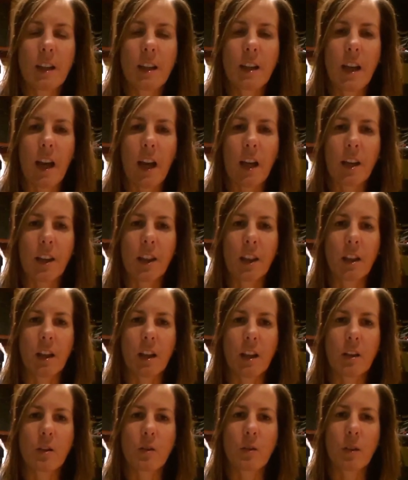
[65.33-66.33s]

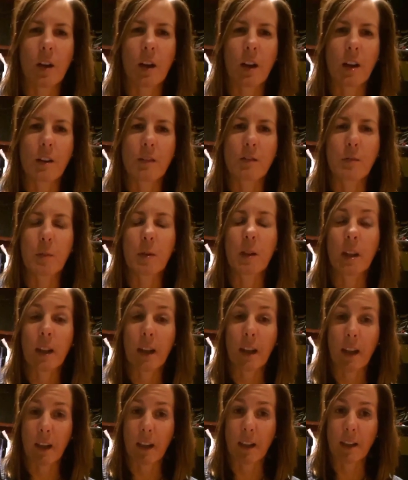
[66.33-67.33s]
athlete who kind of
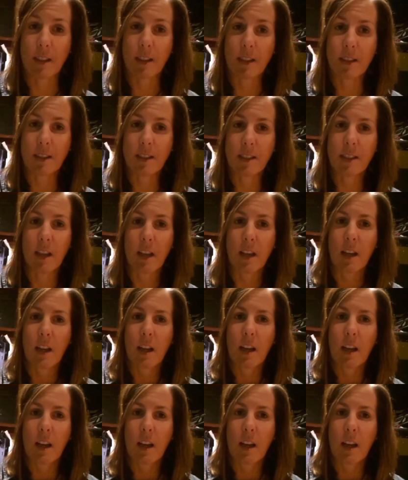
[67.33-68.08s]
plans